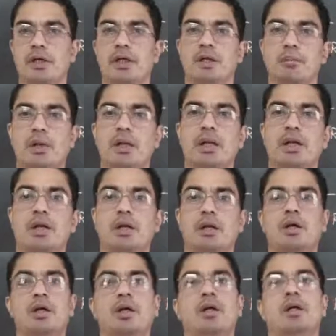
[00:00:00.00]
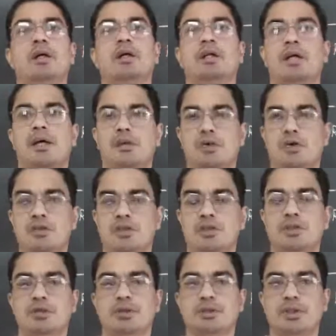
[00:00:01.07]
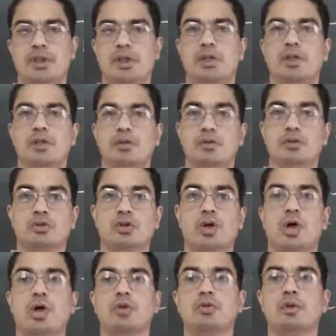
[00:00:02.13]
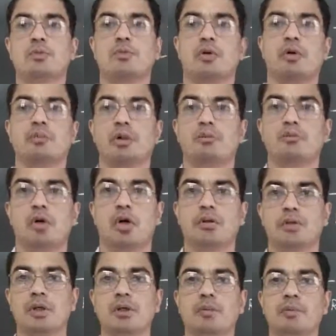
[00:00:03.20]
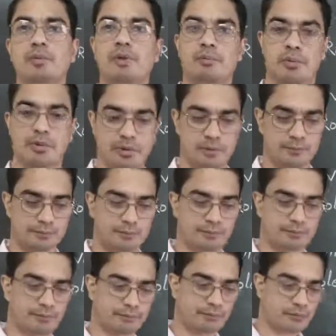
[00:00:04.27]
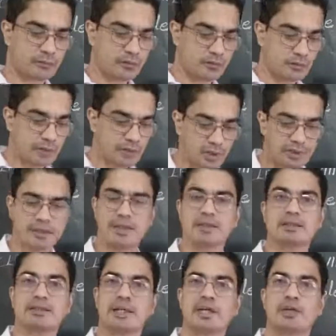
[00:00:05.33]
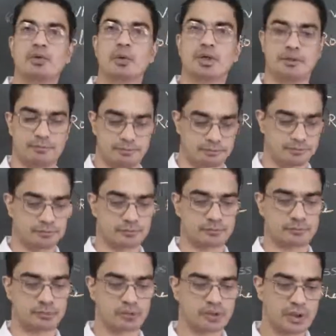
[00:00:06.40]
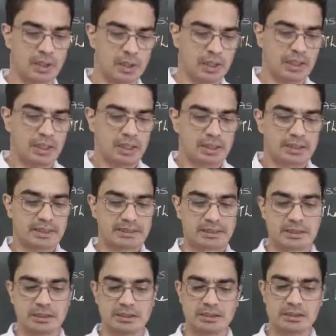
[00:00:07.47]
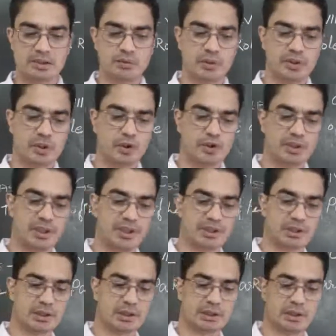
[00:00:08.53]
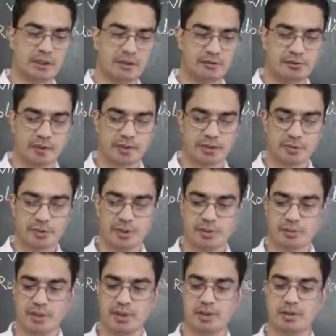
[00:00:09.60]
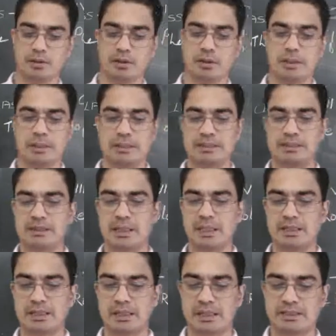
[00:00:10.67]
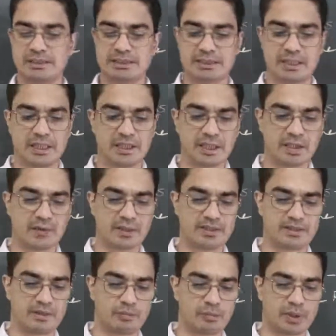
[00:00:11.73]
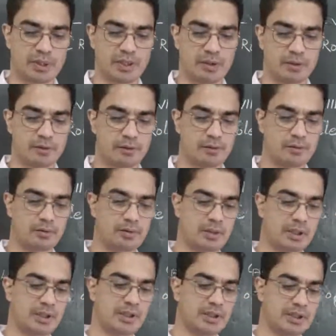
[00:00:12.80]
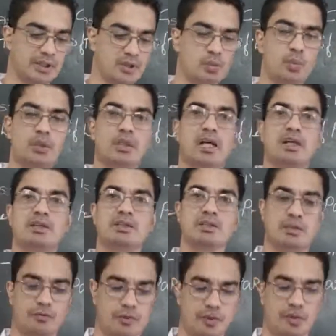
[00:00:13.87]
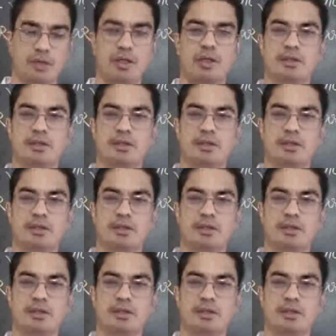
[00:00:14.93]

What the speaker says: the MLA in that constituency to solve the problem of the people. Then second one, discuss with your teacher the difference between state legislative assembly, that is Vidhan Sabha.